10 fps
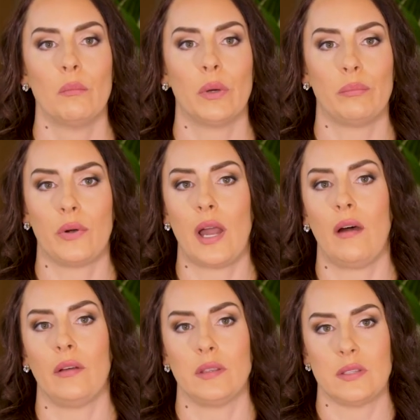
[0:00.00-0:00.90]
but
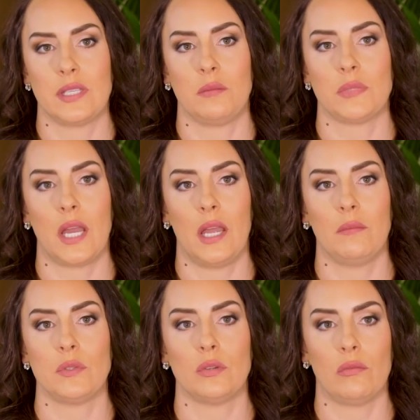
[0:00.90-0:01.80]
proud at the same
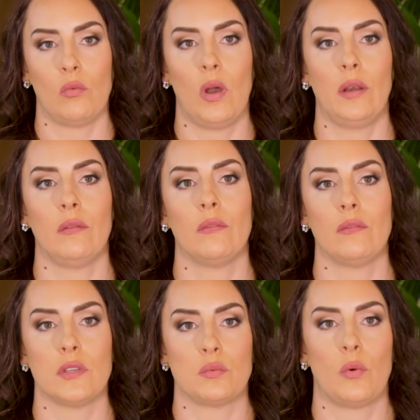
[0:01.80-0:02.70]
time to have won
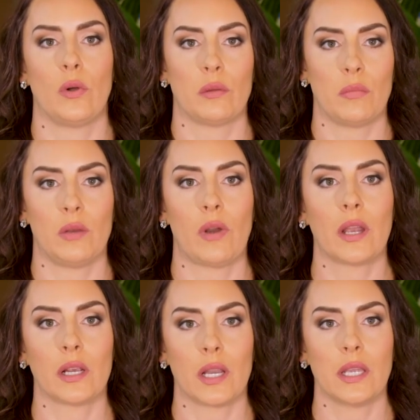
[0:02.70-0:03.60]
this award and be
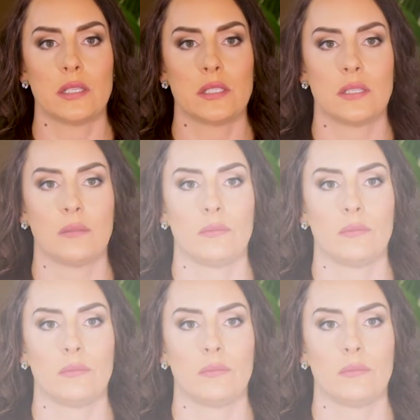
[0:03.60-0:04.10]
recognized.